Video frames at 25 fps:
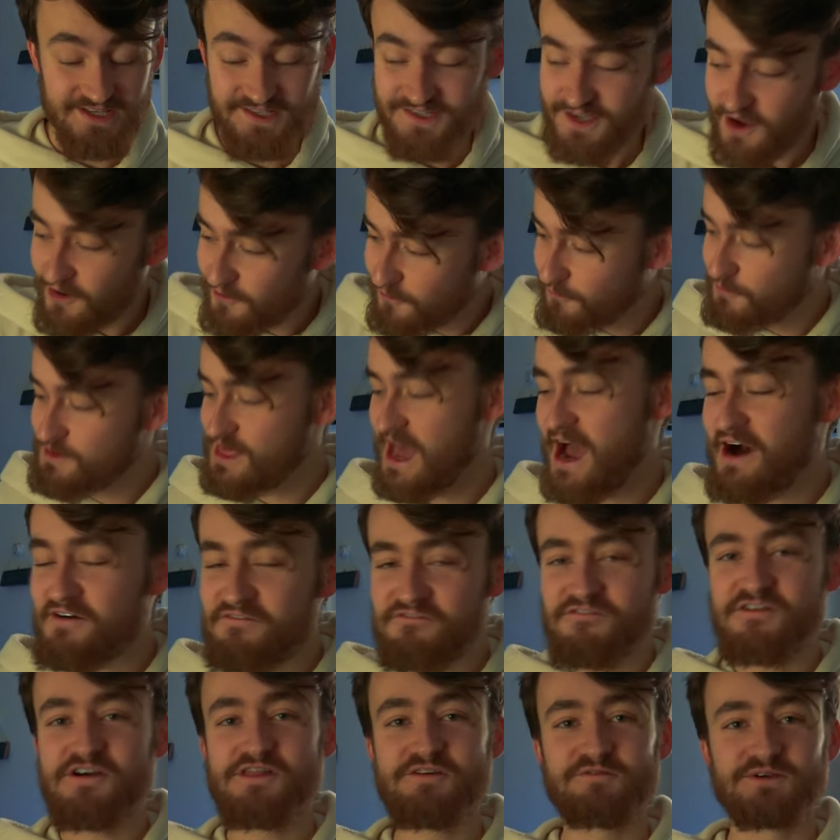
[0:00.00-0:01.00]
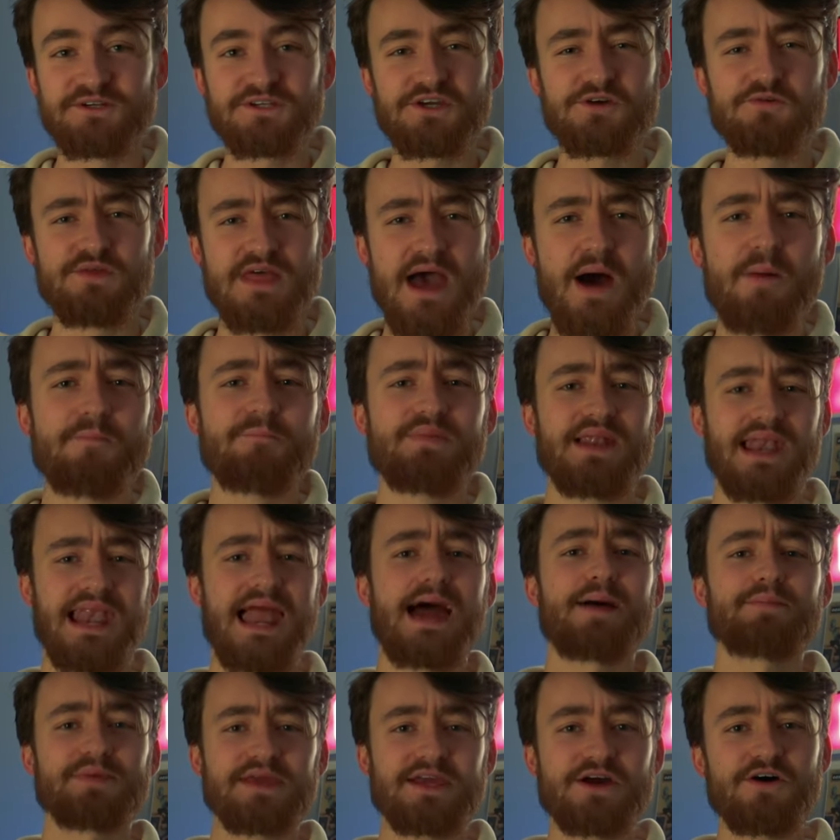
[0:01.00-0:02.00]
So without further ado, without
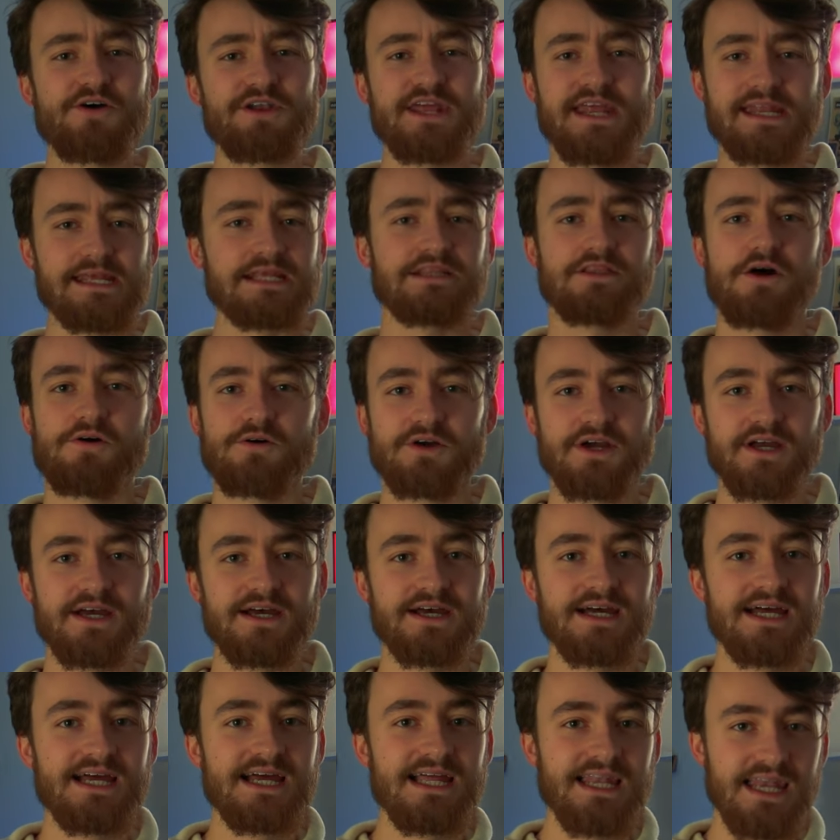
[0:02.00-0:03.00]
blabbing on any longer,